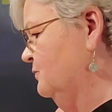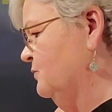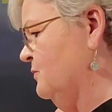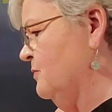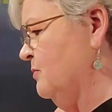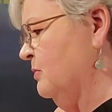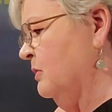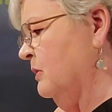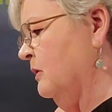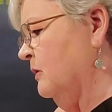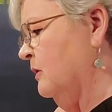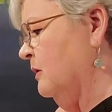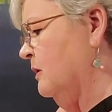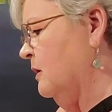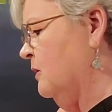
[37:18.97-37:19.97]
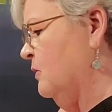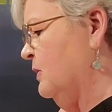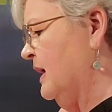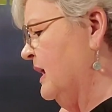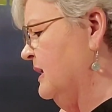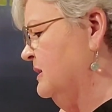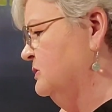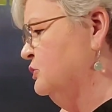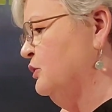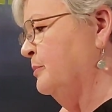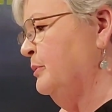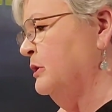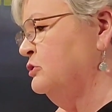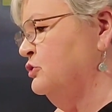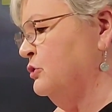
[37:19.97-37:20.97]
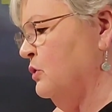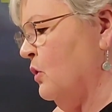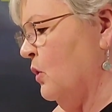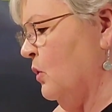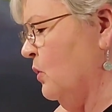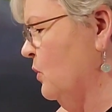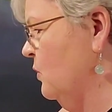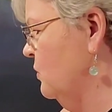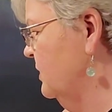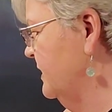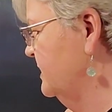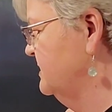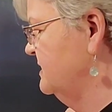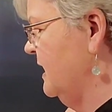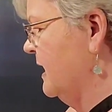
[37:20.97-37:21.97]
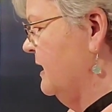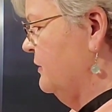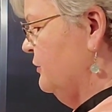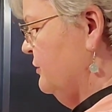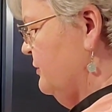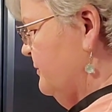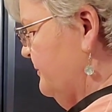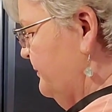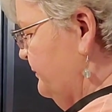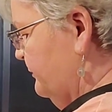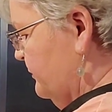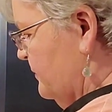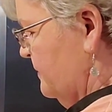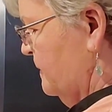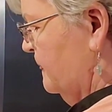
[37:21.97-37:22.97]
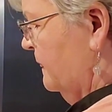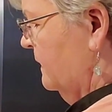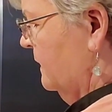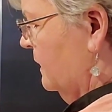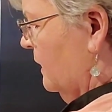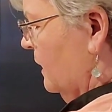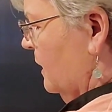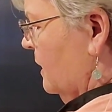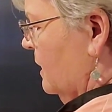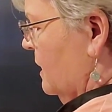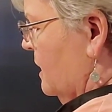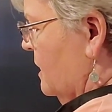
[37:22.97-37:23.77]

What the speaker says: majority of it, so that way it's easy to stir up.